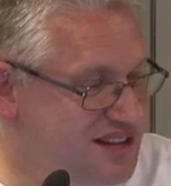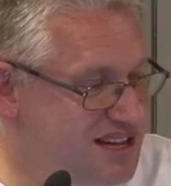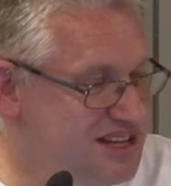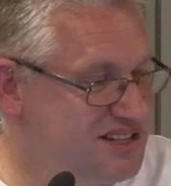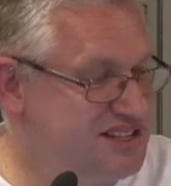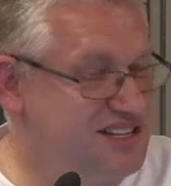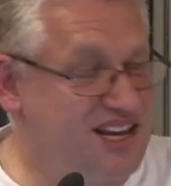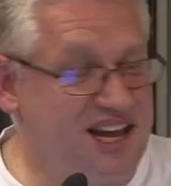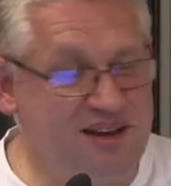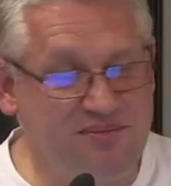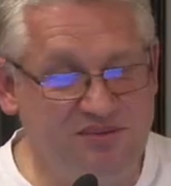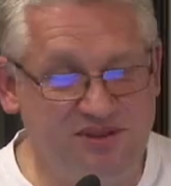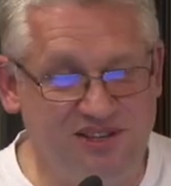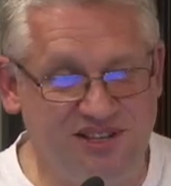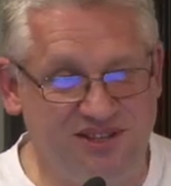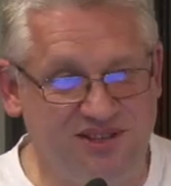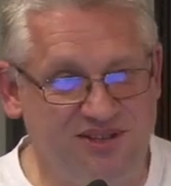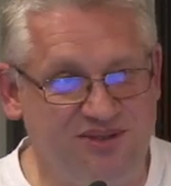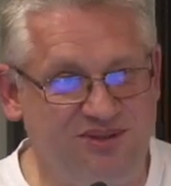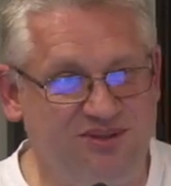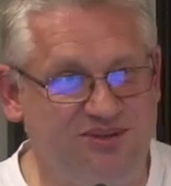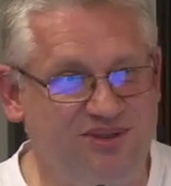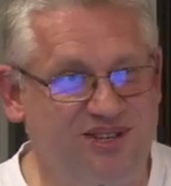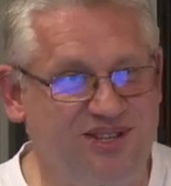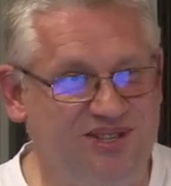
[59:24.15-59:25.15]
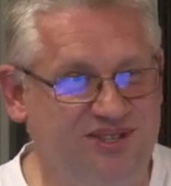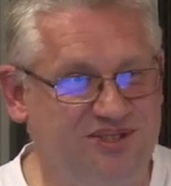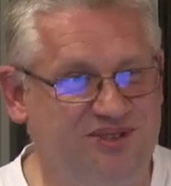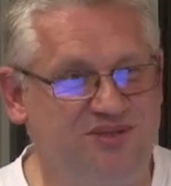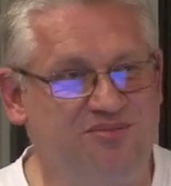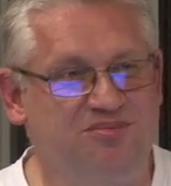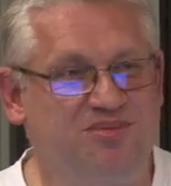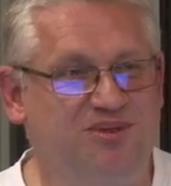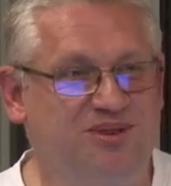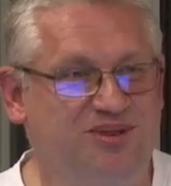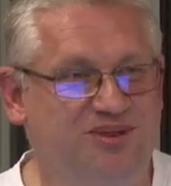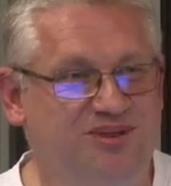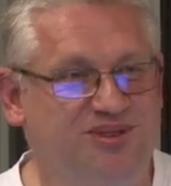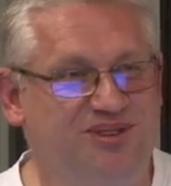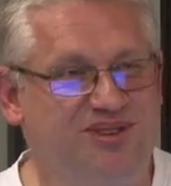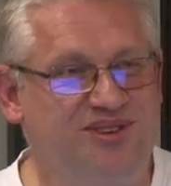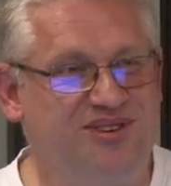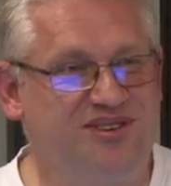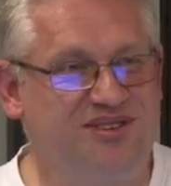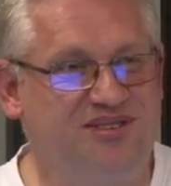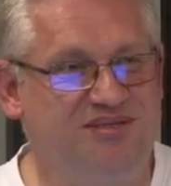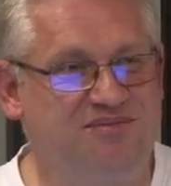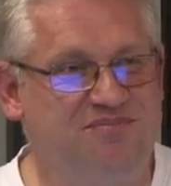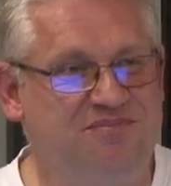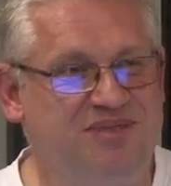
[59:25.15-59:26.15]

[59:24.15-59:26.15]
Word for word: adapted to this computer,